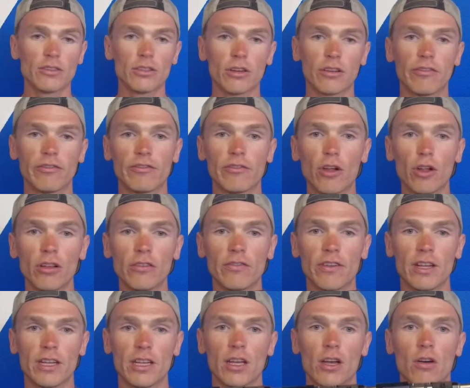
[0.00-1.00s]
do a full
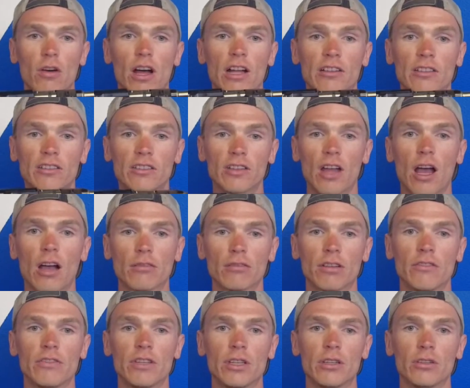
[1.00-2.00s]
video on stock
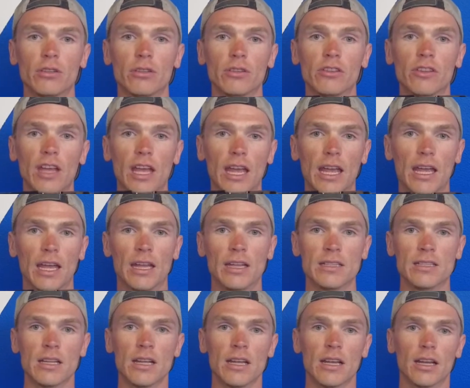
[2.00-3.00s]
reviews
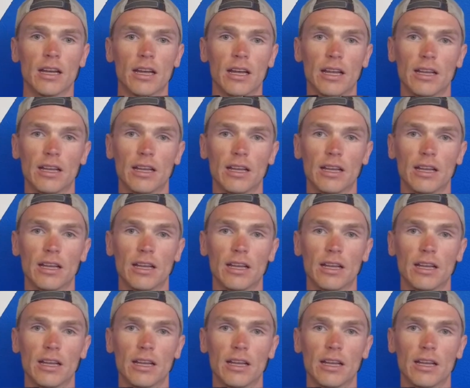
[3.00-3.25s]
and